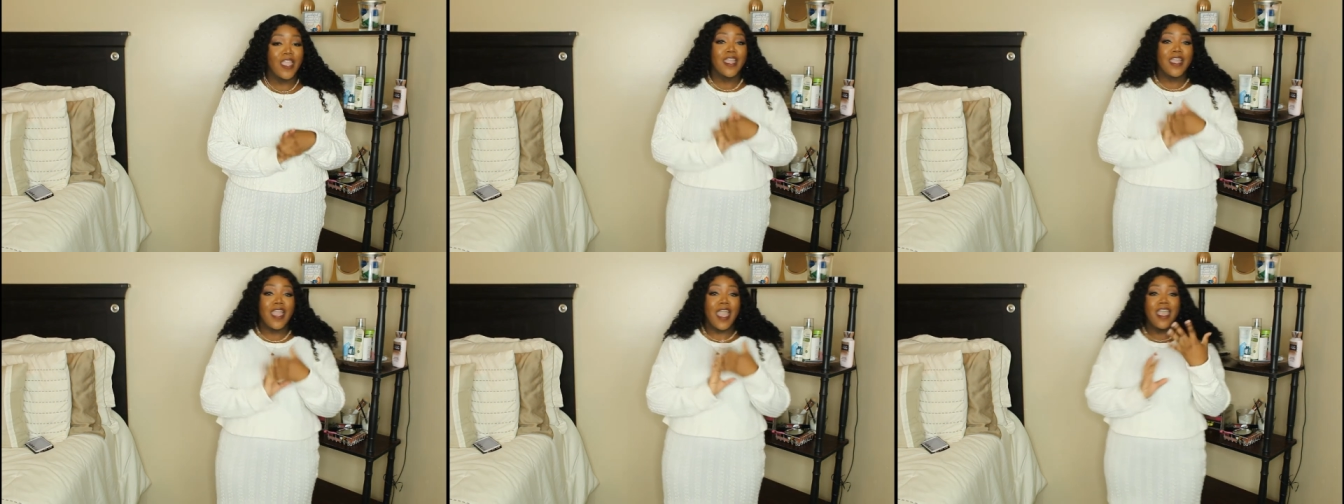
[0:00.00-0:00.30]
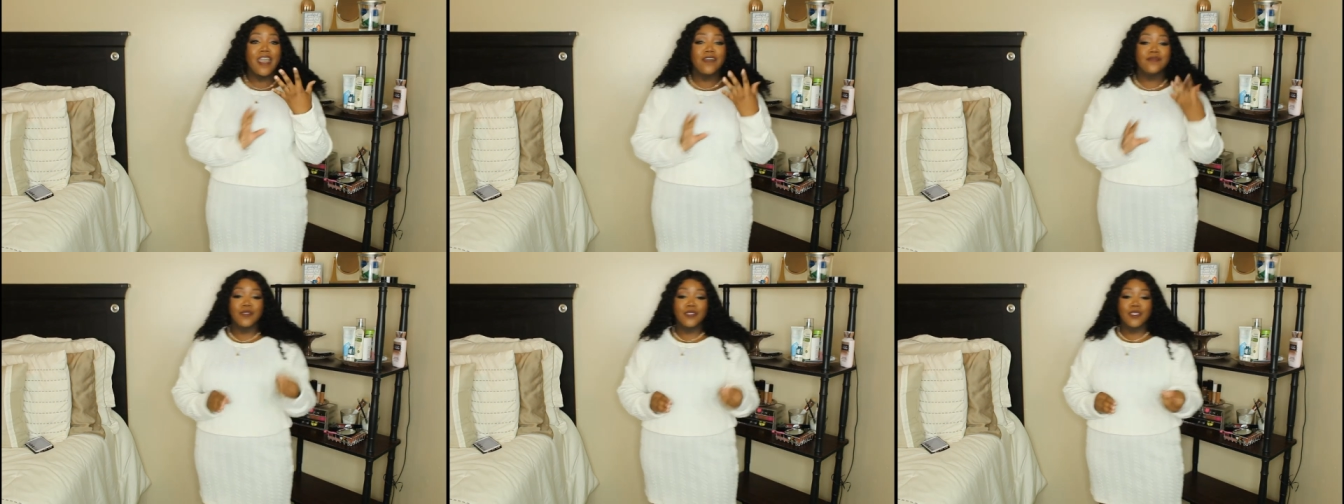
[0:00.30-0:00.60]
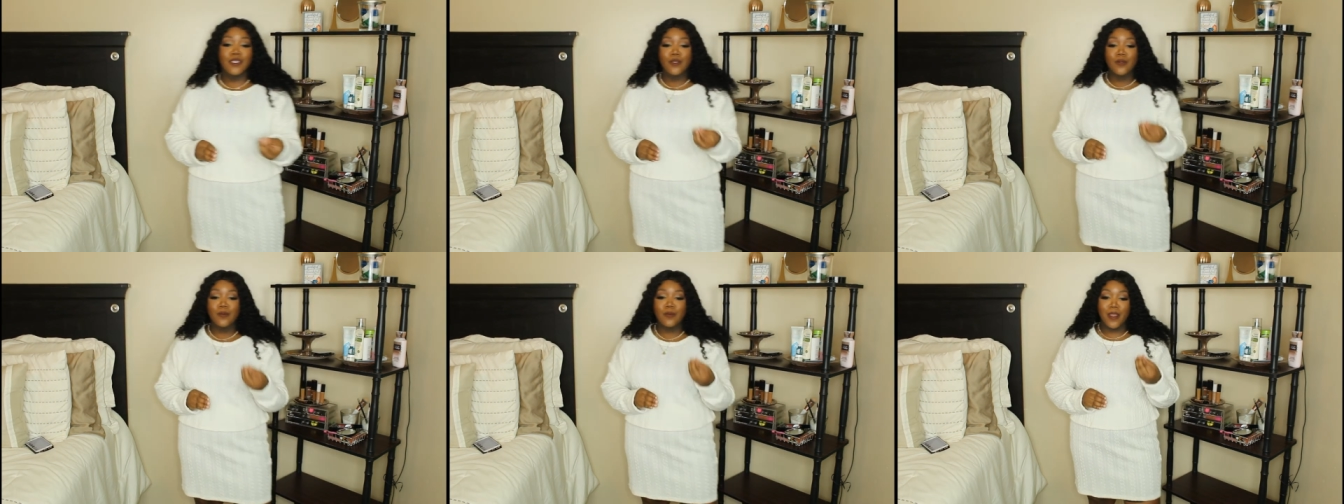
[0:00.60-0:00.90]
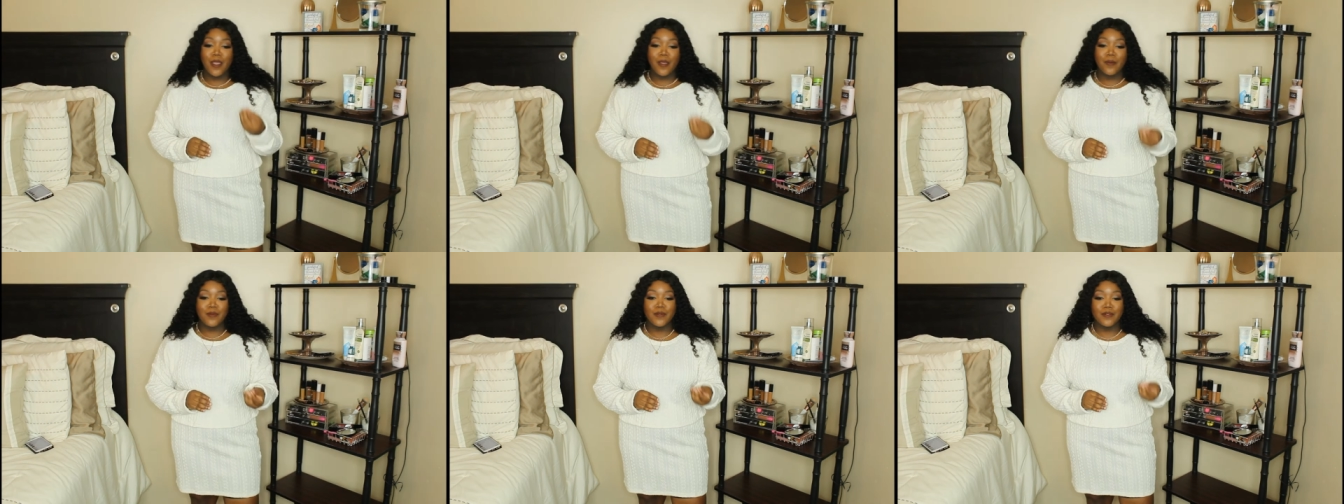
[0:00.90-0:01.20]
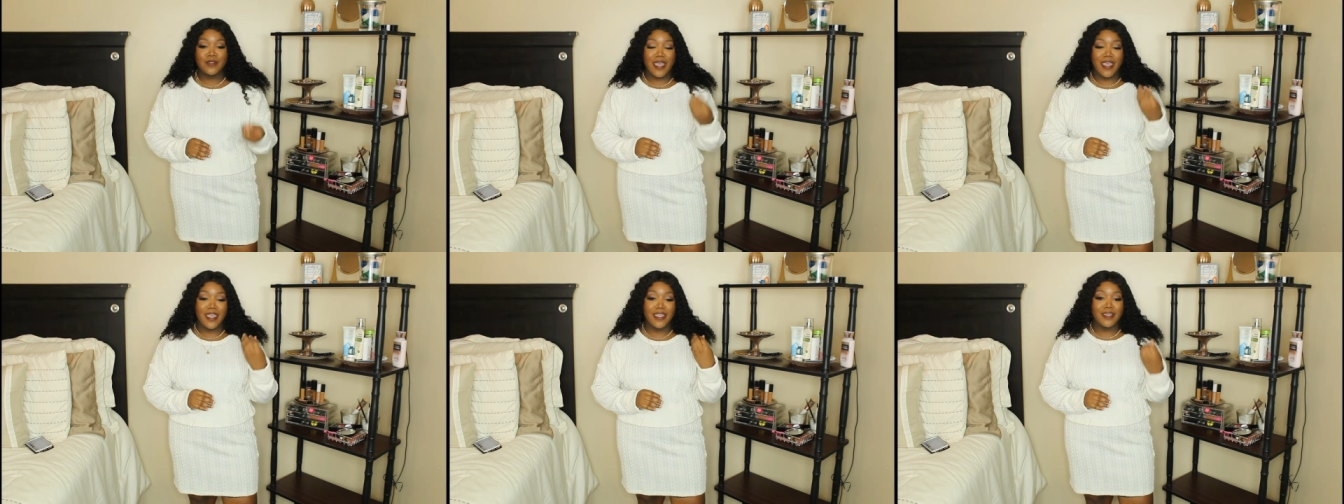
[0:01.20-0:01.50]
I have some cute brown
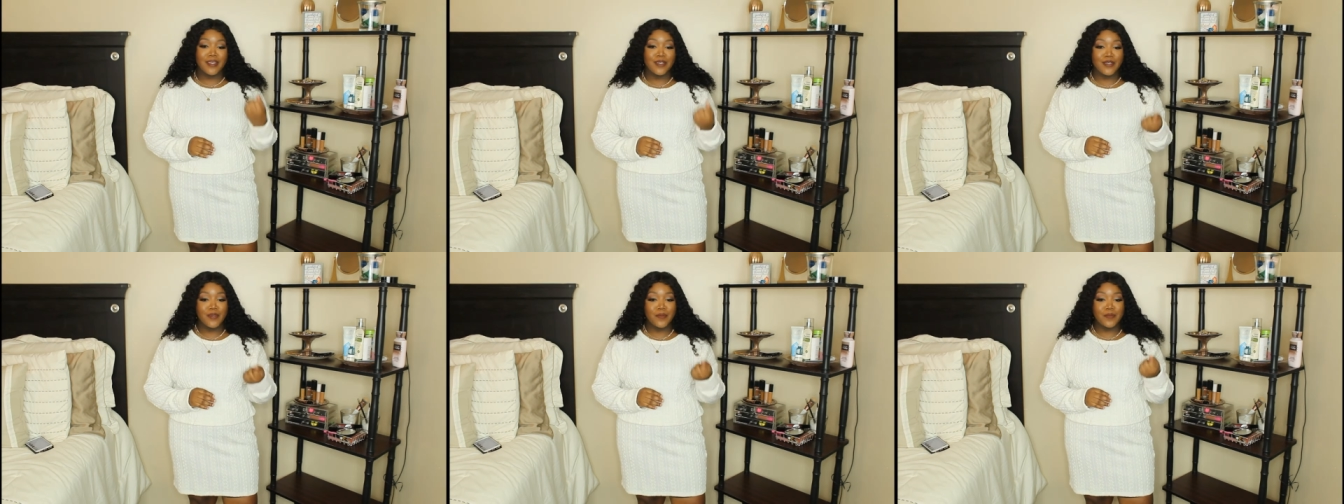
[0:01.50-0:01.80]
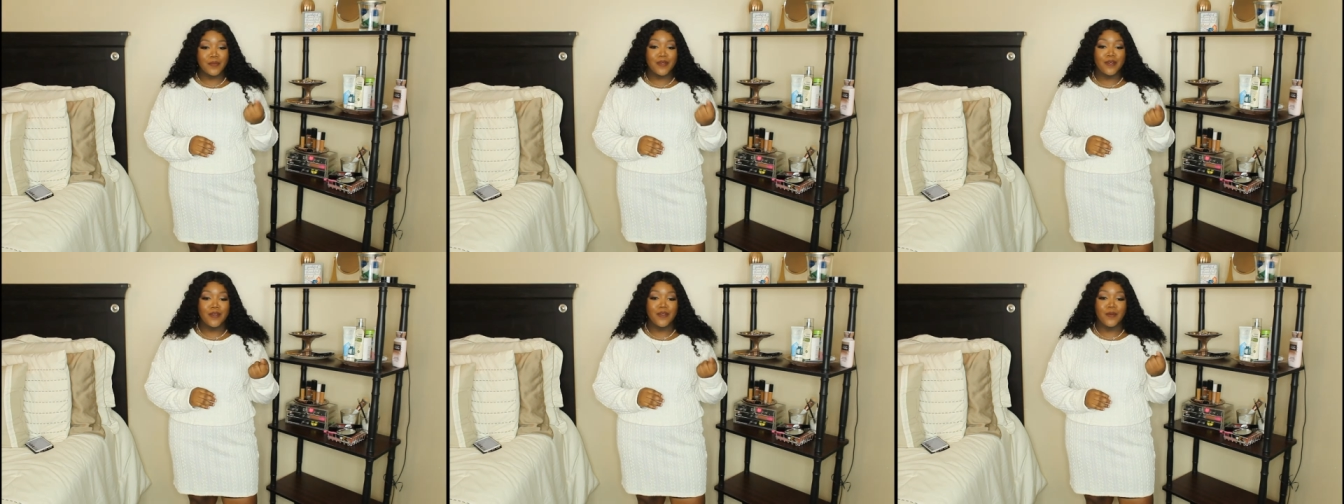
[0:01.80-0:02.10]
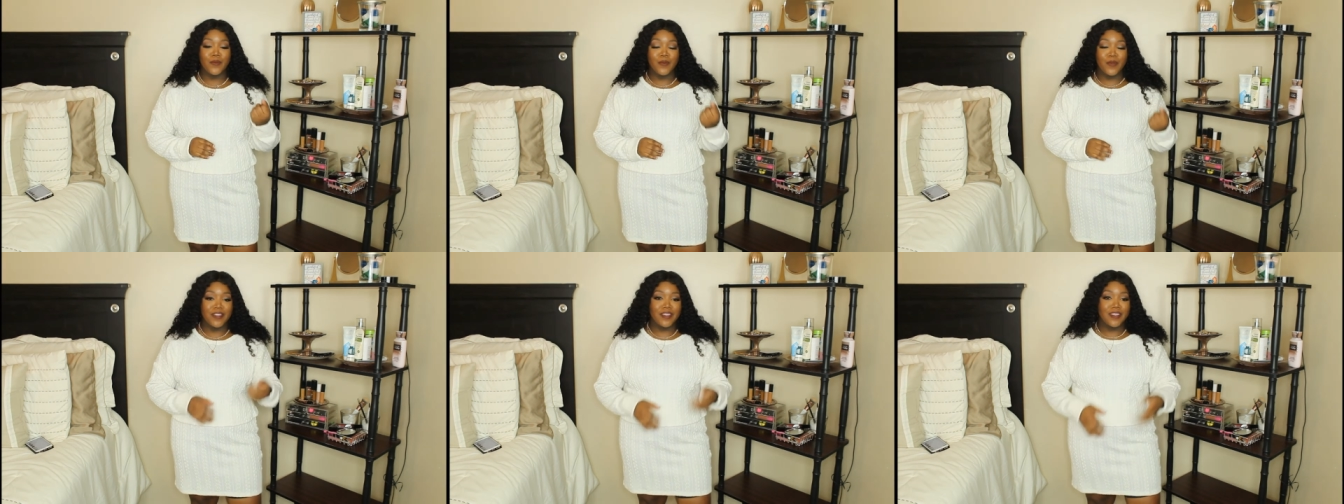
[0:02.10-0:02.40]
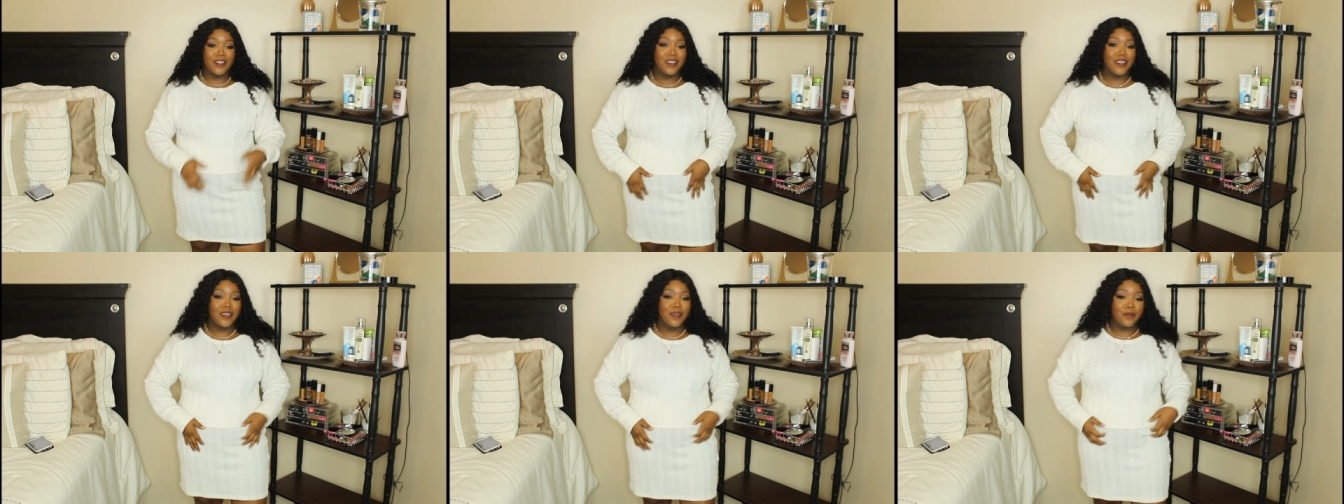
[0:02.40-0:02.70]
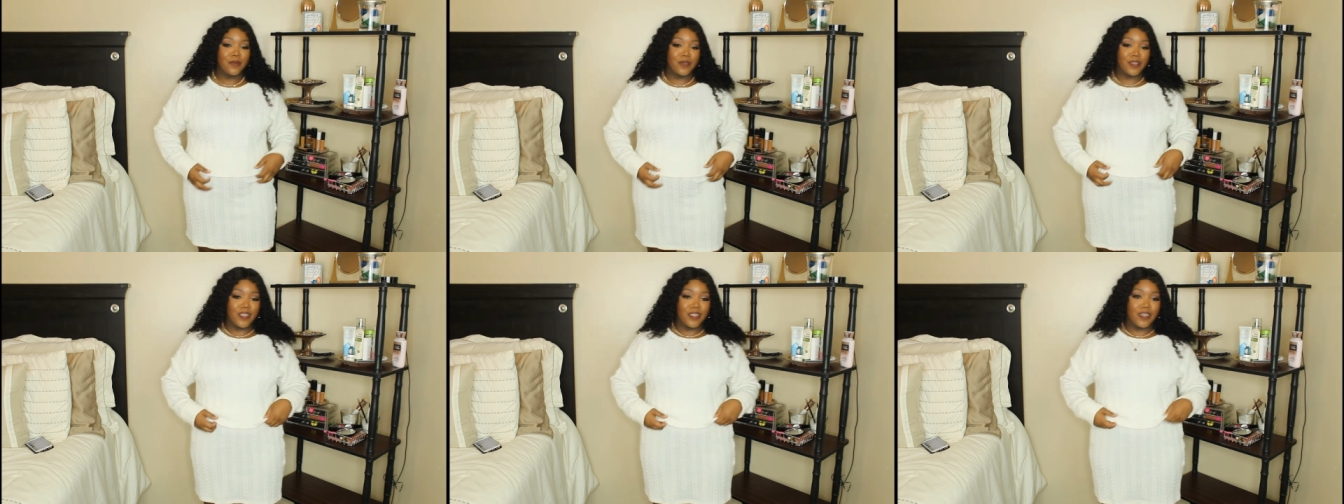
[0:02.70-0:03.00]
boots I could put with it,
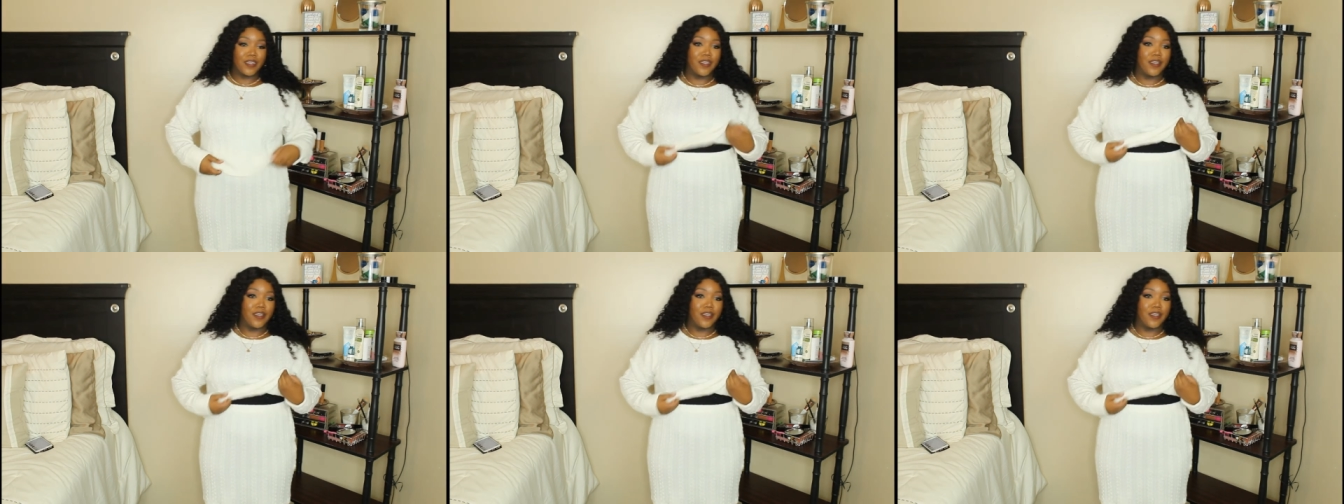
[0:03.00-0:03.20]
but